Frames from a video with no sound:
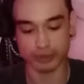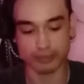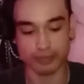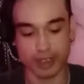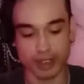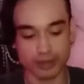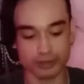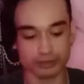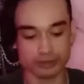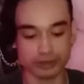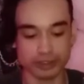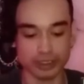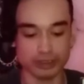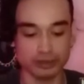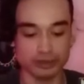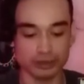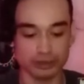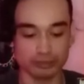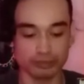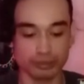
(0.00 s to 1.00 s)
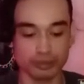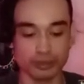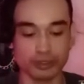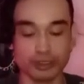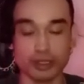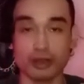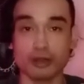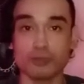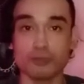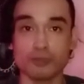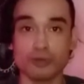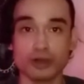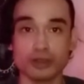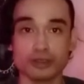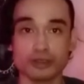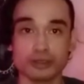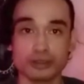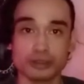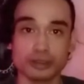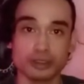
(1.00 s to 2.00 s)
amount that you can put on
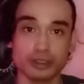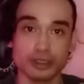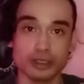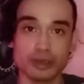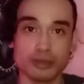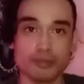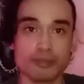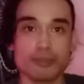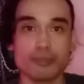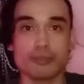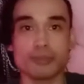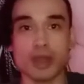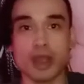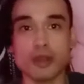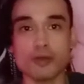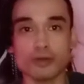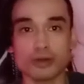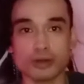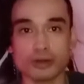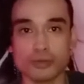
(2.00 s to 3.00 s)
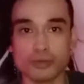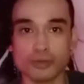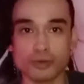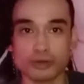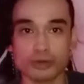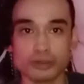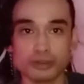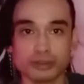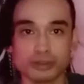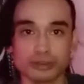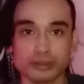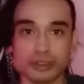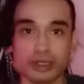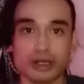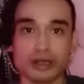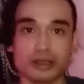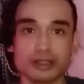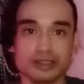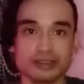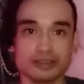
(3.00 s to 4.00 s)
one power cord
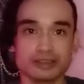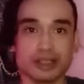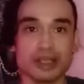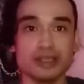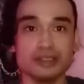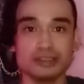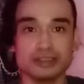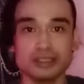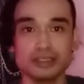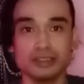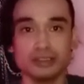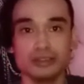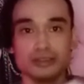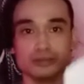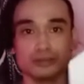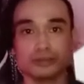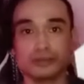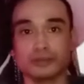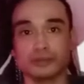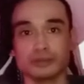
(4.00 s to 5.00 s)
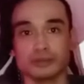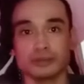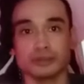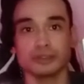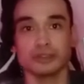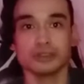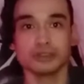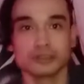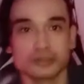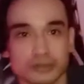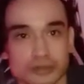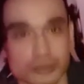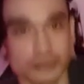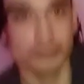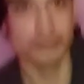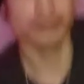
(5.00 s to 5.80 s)
is 18. So,